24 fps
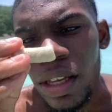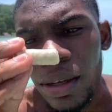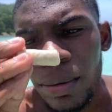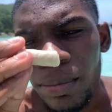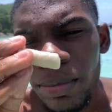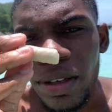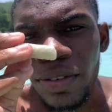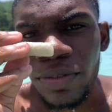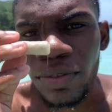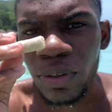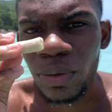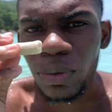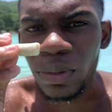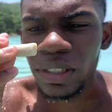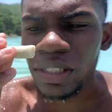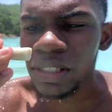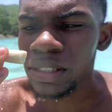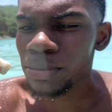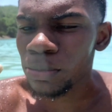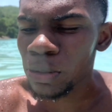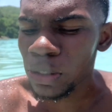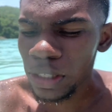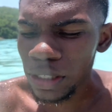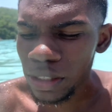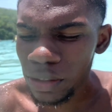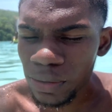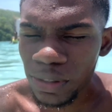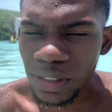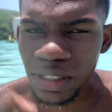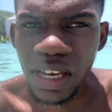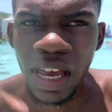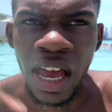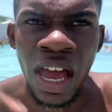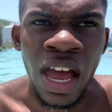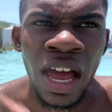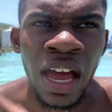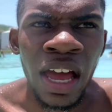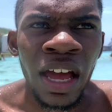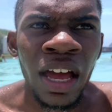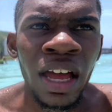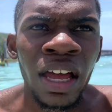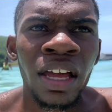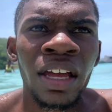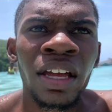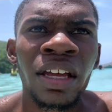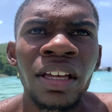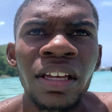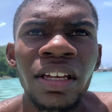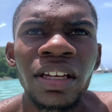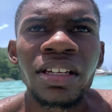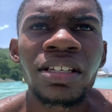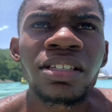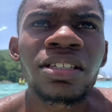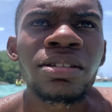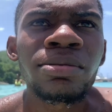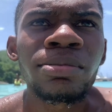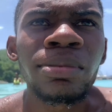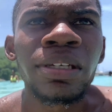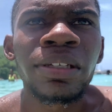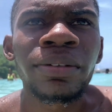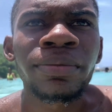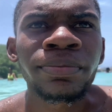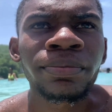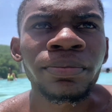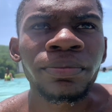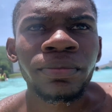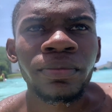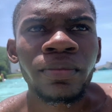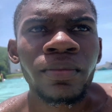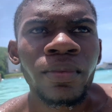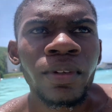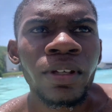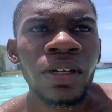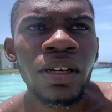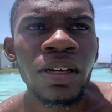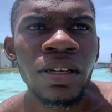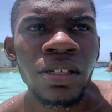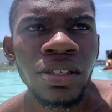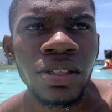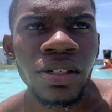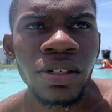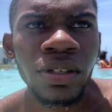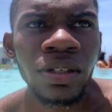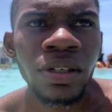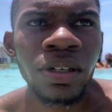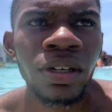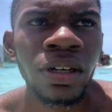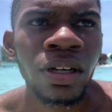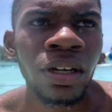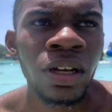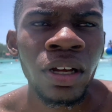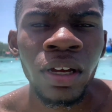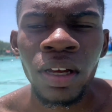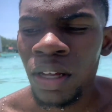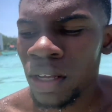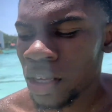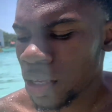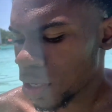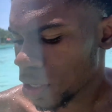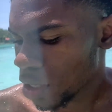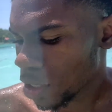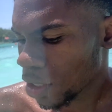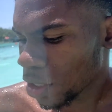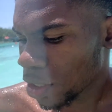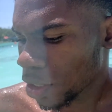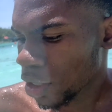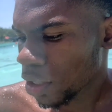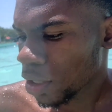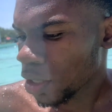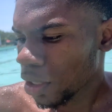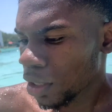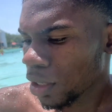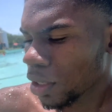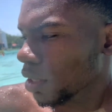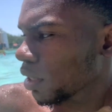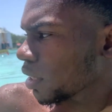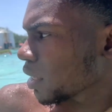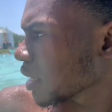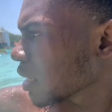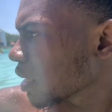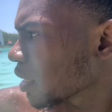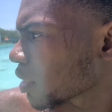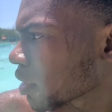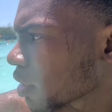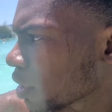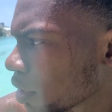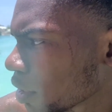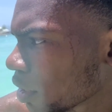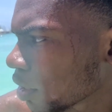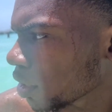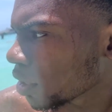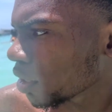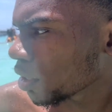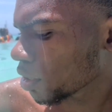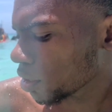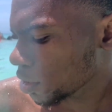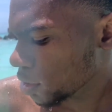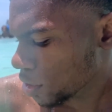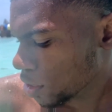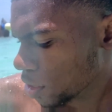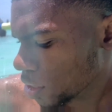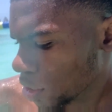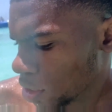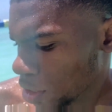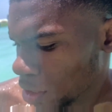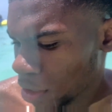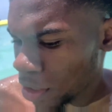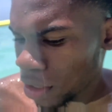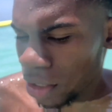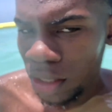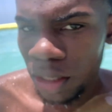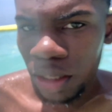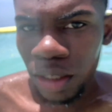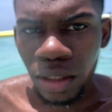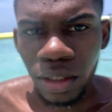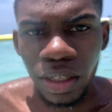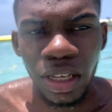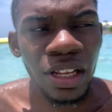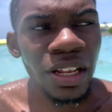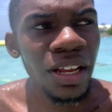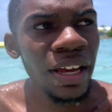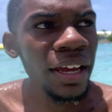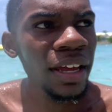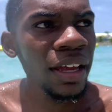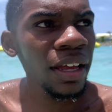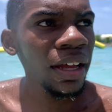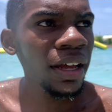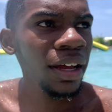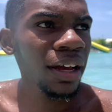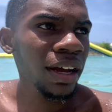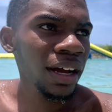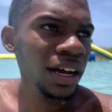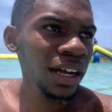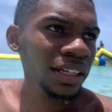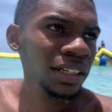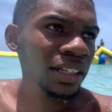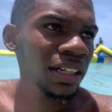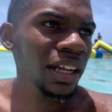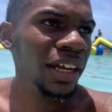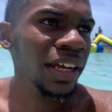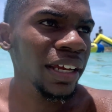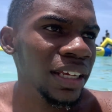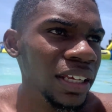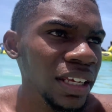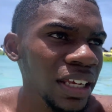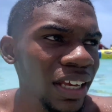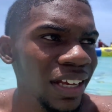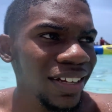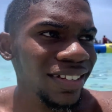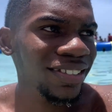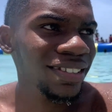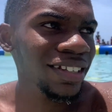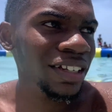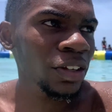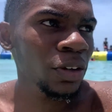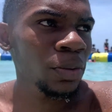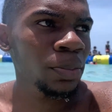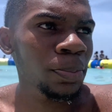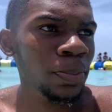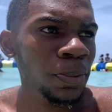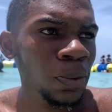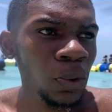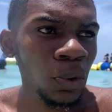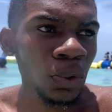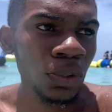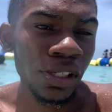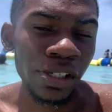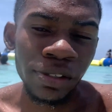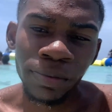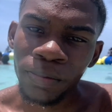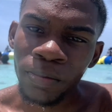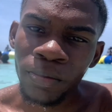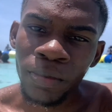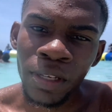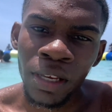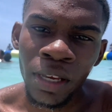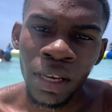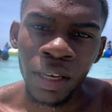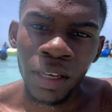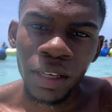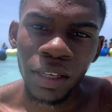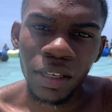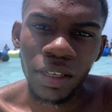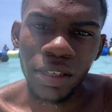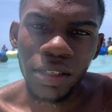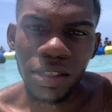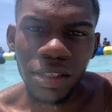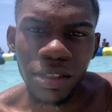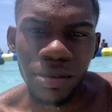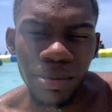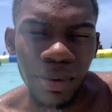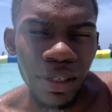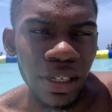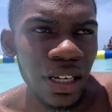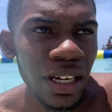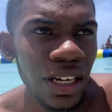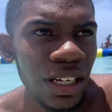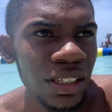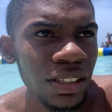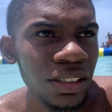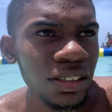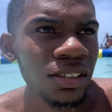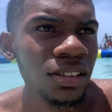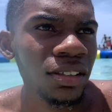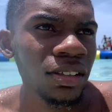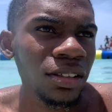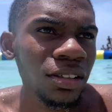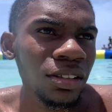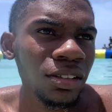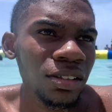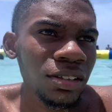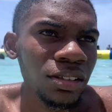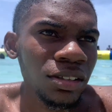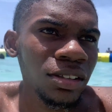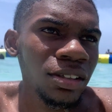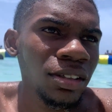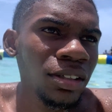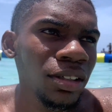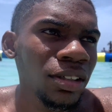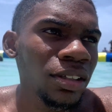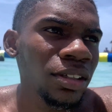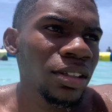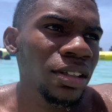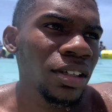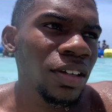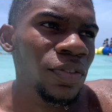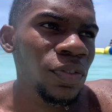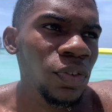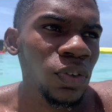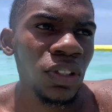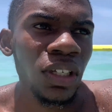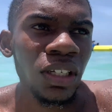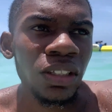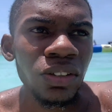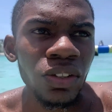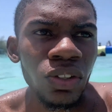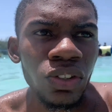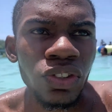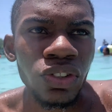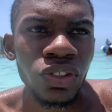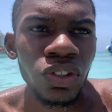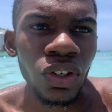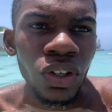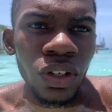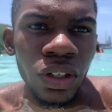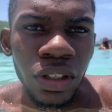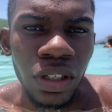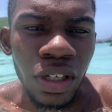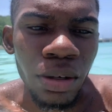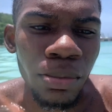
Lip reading: don't even know what this, but anyways, you see me? So, like, there, and like, you stand up, hold him, you see me? And your foot are touch ground now,